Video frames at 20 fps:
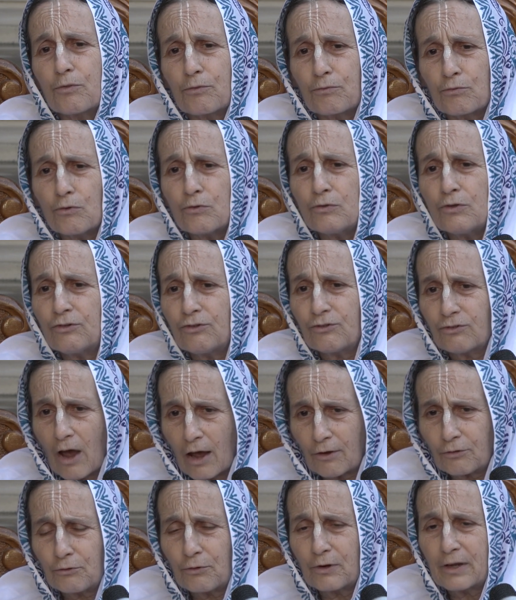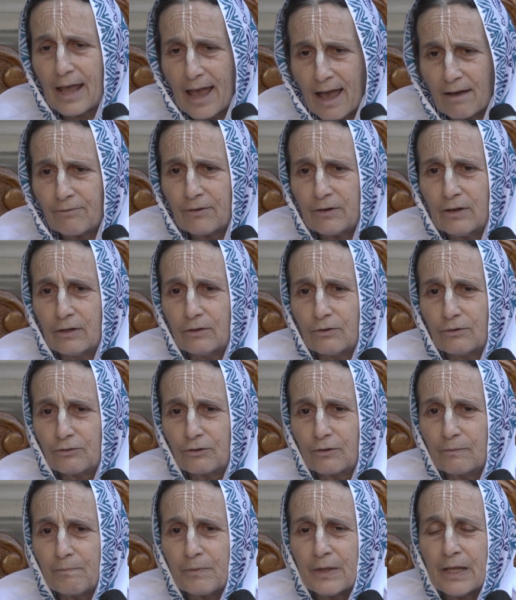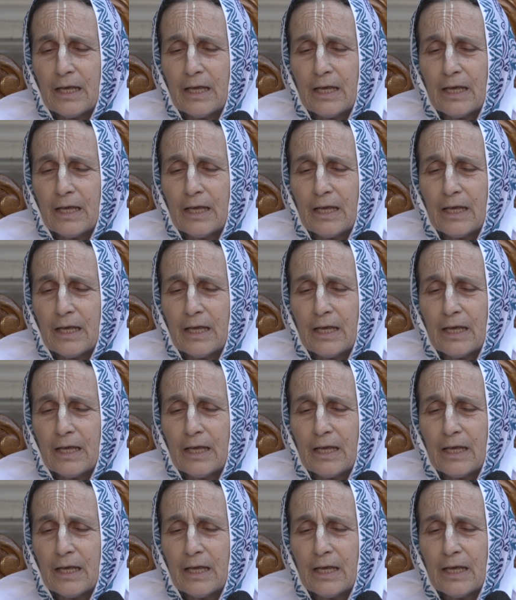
through this Shastric evidence,